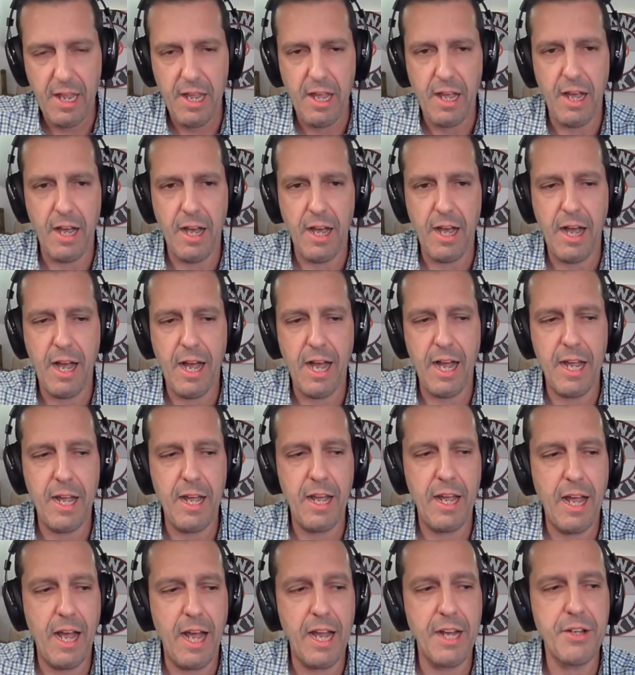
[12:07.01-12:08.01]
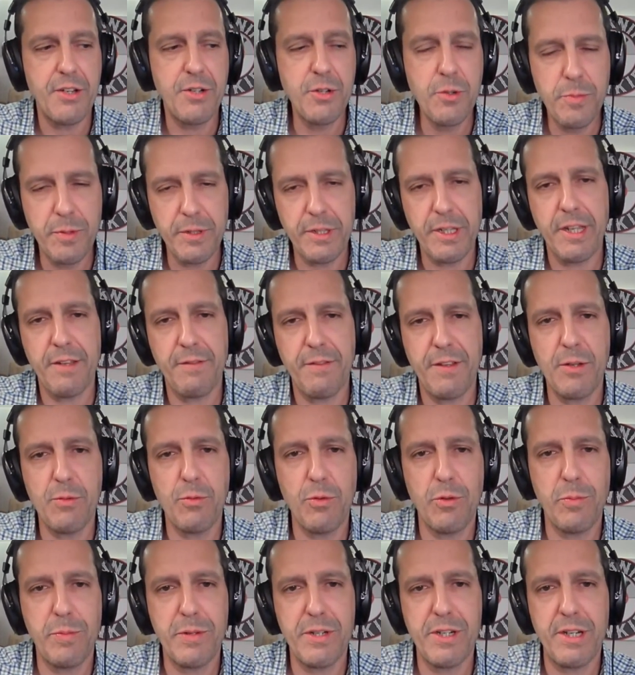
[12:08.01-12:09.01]
Uh, I, I, do believe he
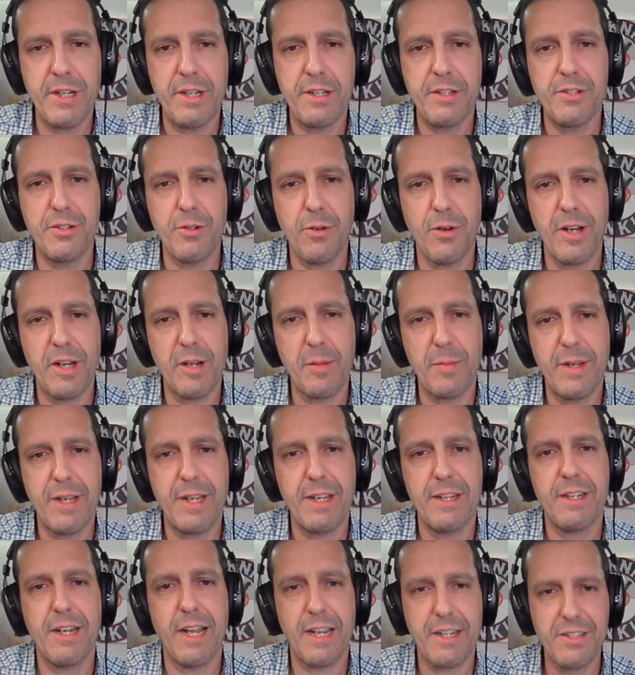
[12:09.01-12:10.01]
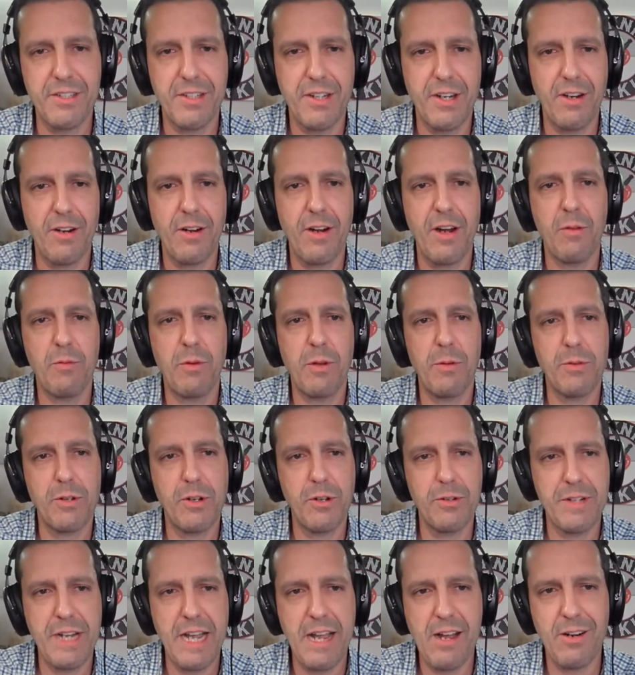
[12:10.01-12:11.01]
will be joining me next year, and we will
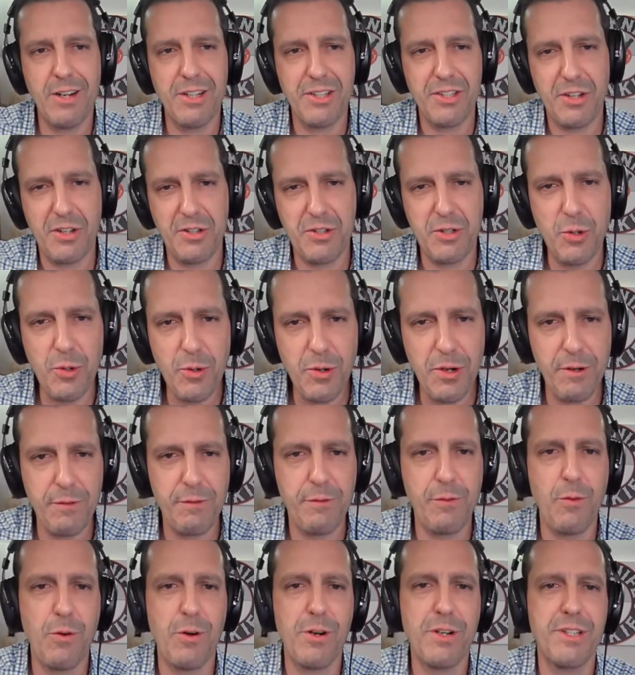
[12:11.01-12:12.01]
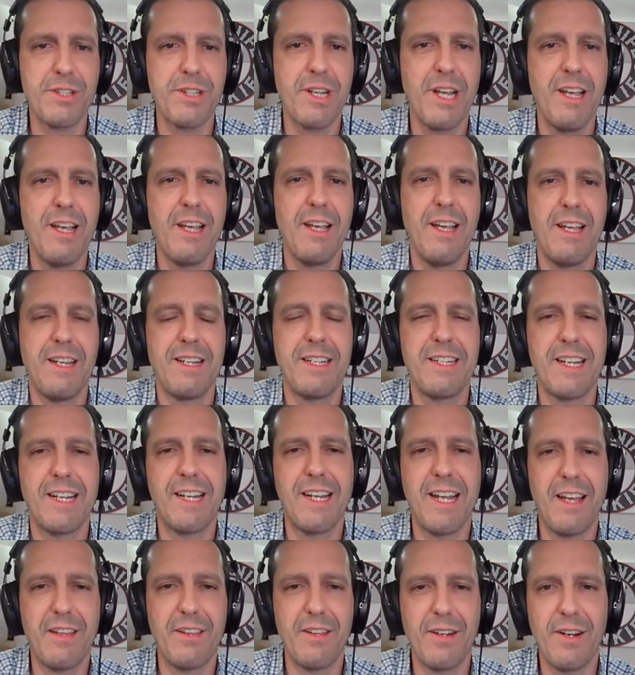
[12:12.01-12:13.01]
go down as a tour de force
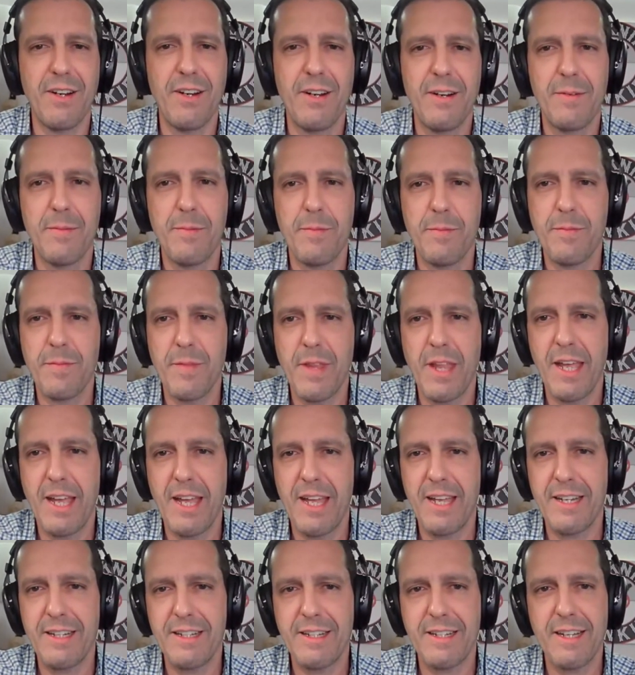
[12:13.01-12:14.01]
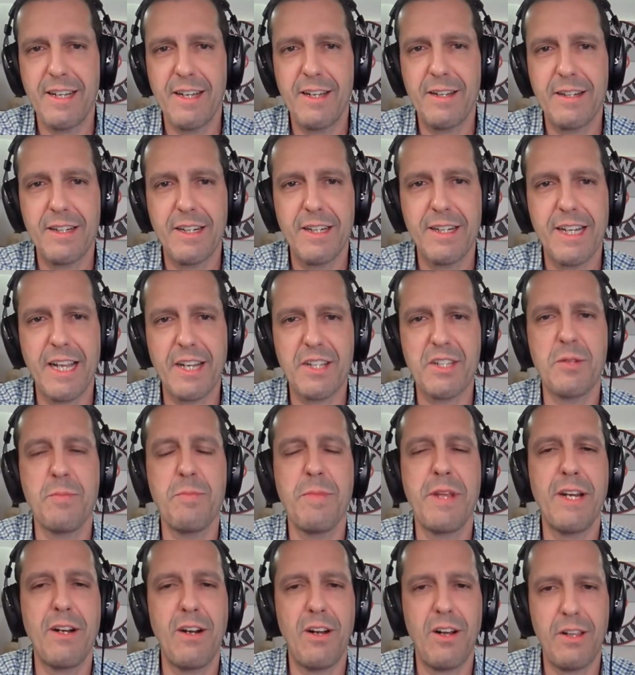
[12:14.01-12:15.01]
together and uh, get to
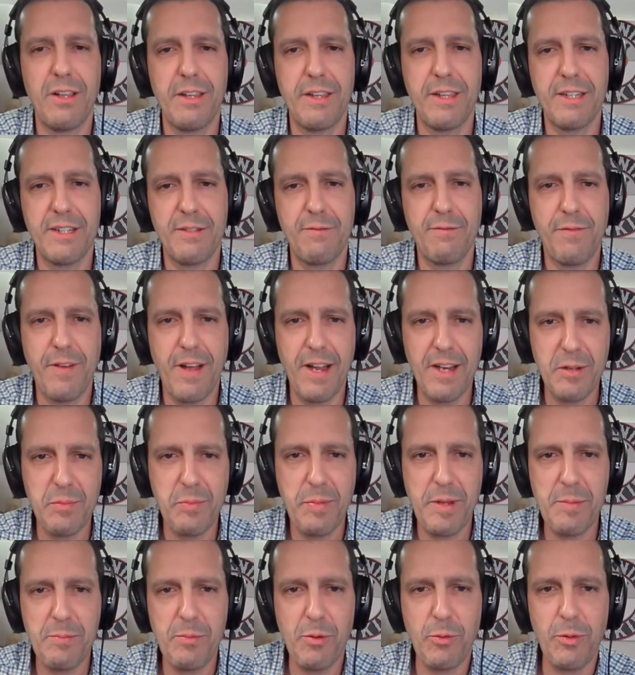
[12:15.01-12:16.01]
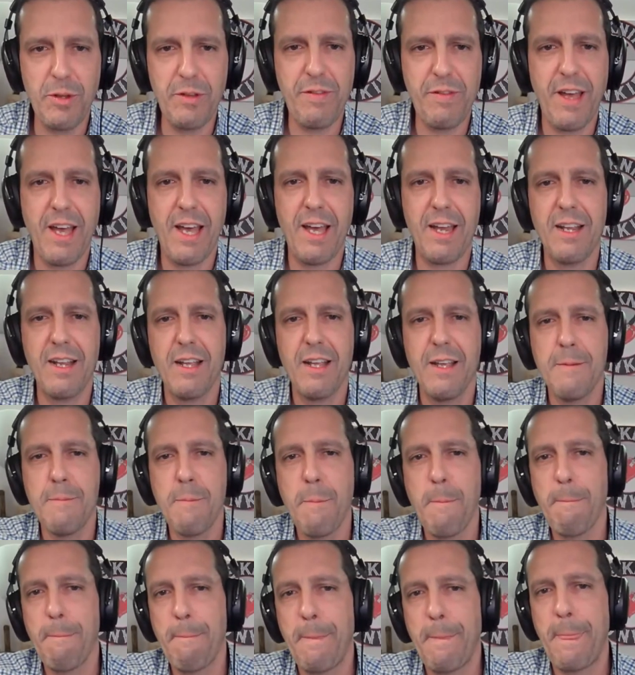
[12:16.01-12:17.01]
meet all the fine people we've had,
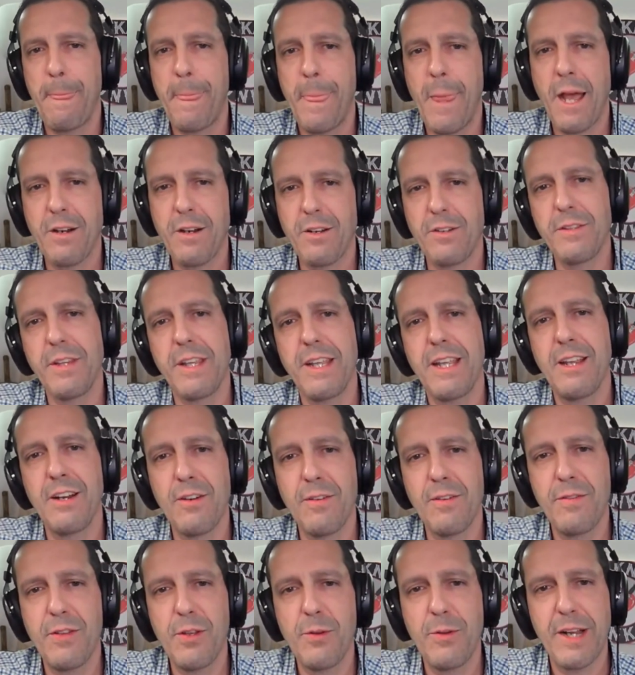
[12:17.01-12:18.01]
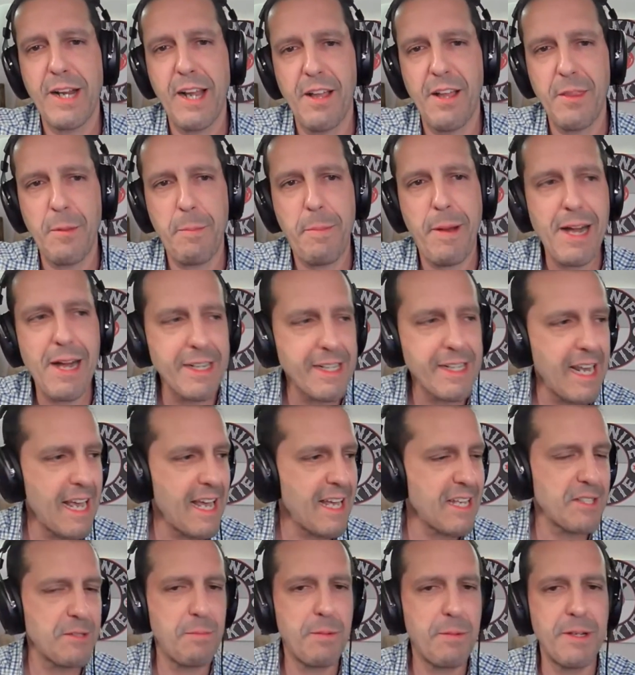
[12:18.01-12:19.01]
not only interviewing on the
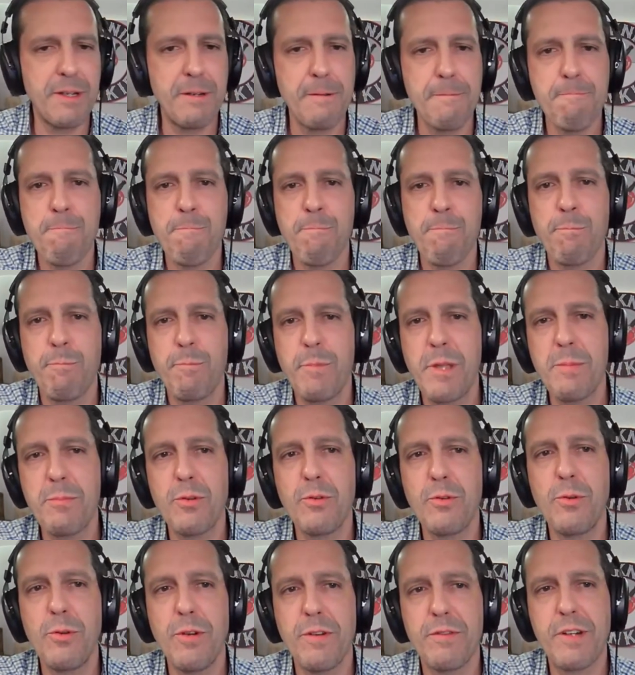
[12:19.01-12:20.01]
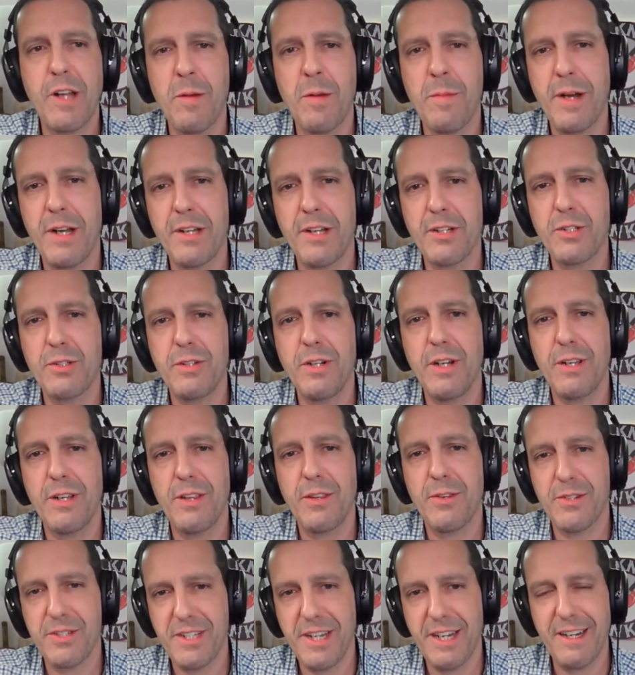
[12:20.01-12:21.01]
podcast, but people who have come on
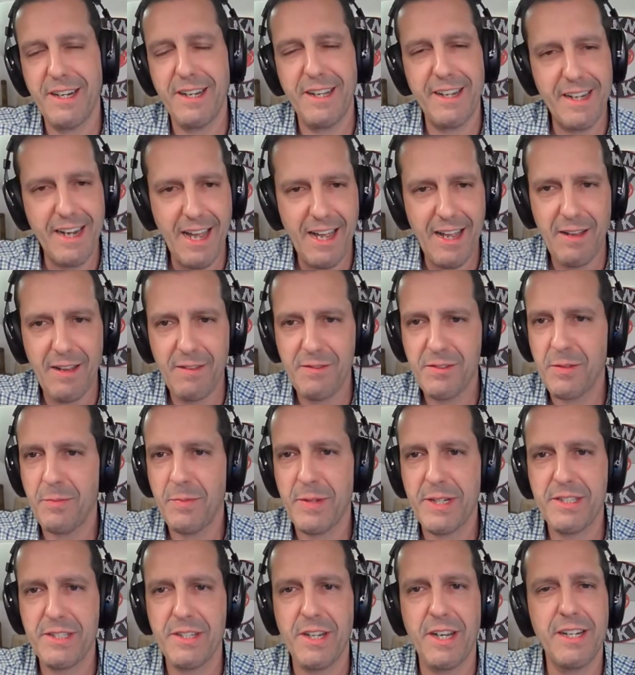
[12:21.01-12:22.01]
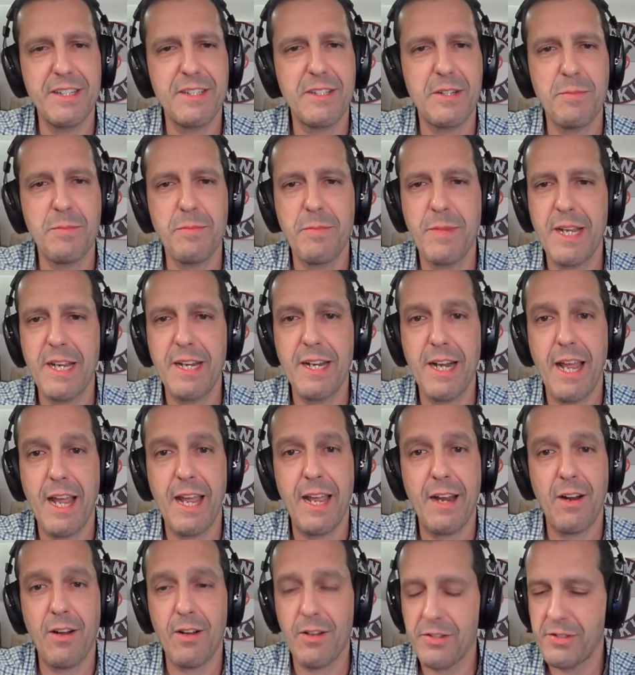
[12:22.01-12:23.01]
Thursday Night Knives. I'm excited to meet,
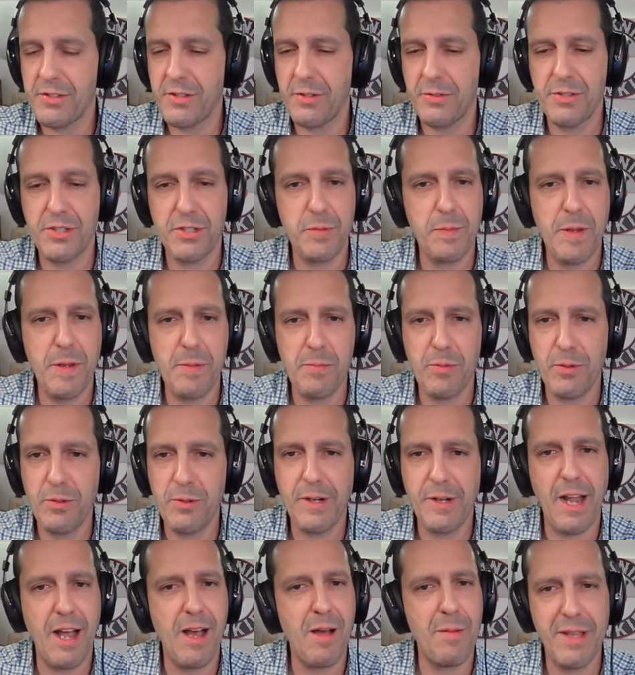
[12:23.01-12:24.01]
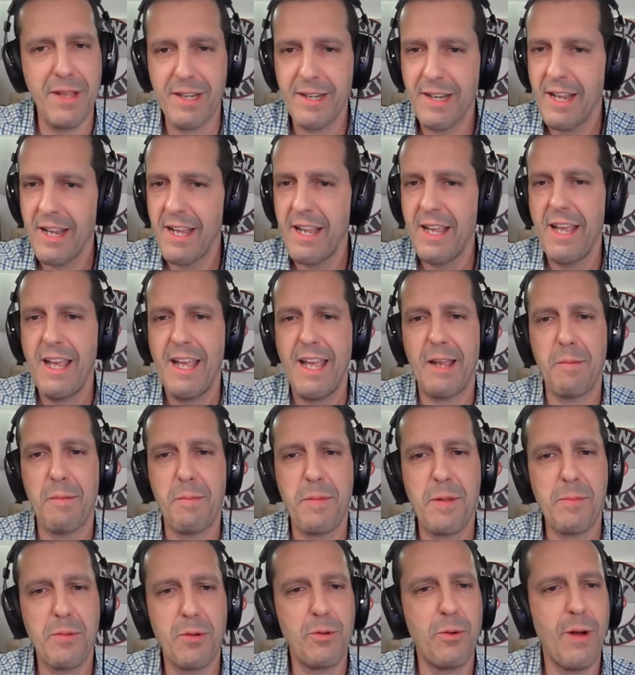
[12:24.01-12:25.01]
and also just people who comment and
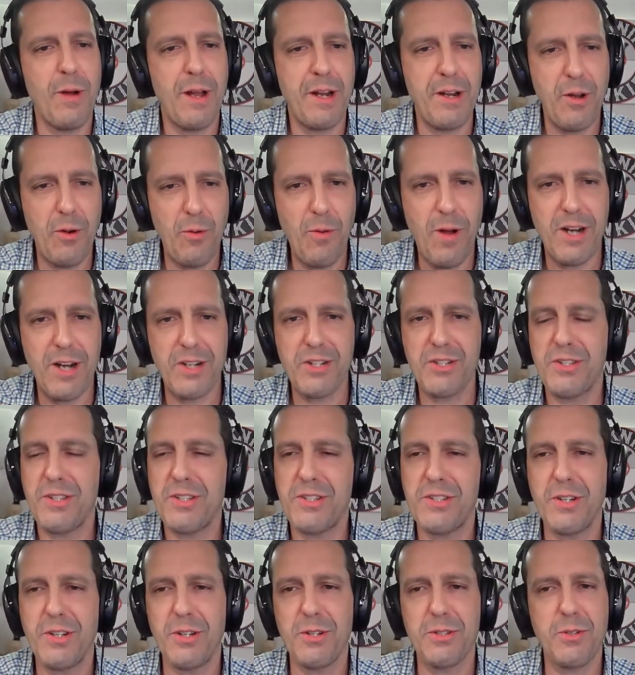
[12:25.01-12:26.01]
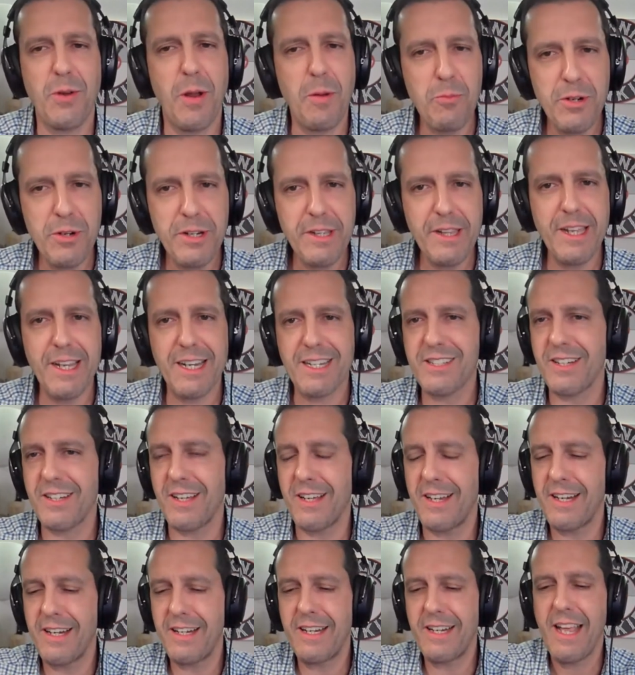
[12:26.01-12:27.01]
people who I know watch the show. So I'm really
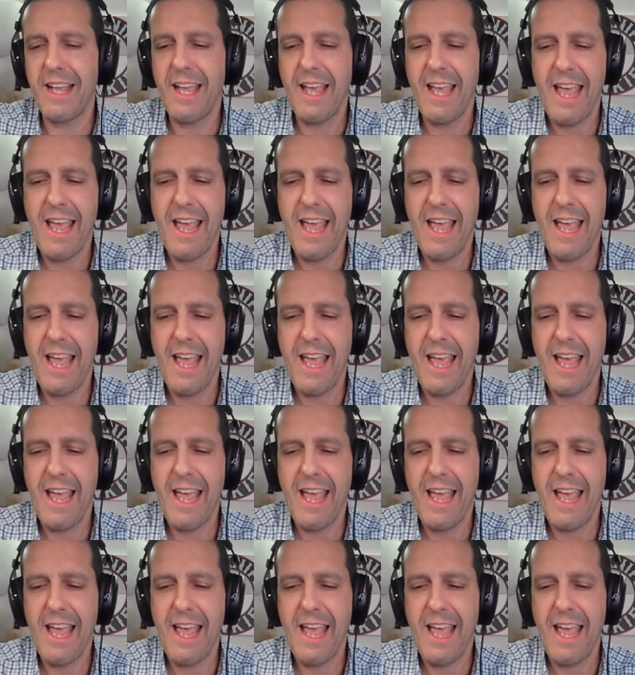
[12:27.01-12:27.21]
excited.